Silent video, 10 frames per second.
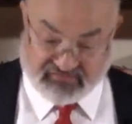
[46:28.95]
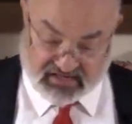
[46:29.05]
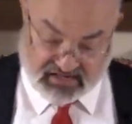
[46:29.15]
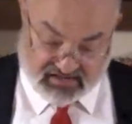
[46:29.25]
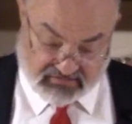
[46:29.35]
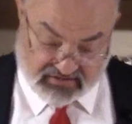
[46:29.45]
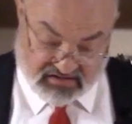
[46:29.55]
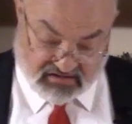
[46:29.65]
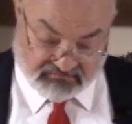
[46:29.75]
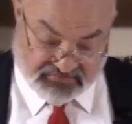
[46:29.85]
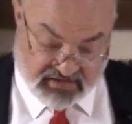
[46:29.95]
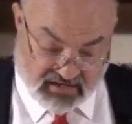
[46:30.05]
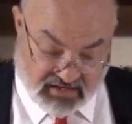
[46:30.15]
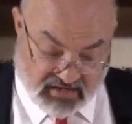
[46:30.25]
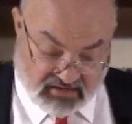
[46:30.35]
anti-Semitism,
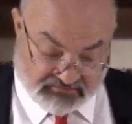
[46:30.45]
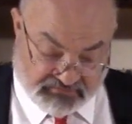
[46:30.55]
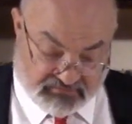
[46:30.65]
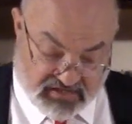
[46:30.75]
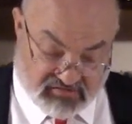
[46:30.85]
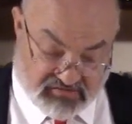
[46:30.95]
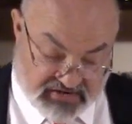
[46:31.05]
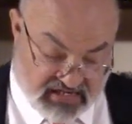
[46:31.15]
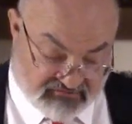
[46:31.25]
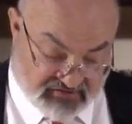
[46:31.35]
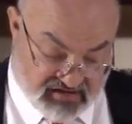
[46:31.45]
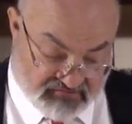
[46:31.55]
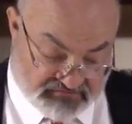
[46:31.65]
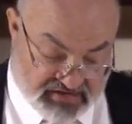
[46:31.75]
but there was a big difference.